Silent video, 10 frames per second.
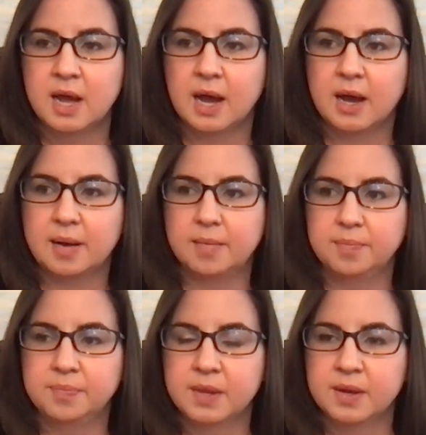
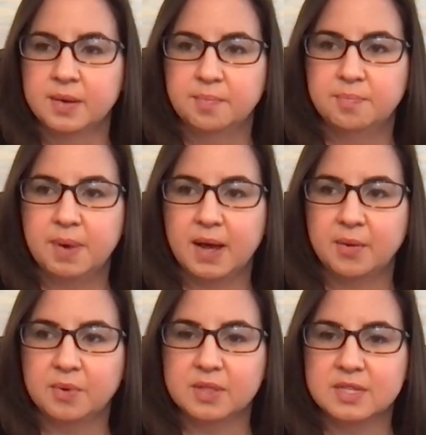
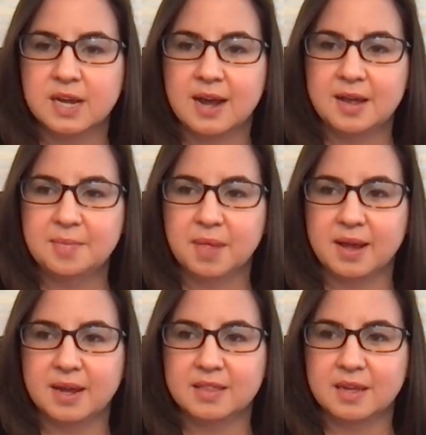But with time,
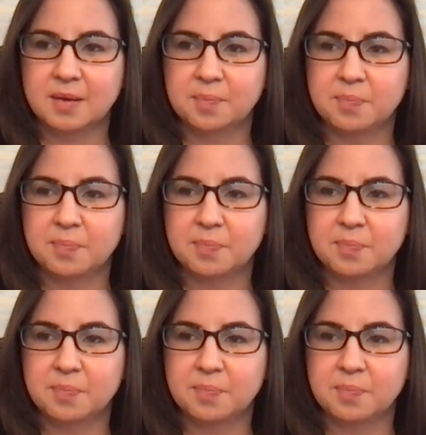like I think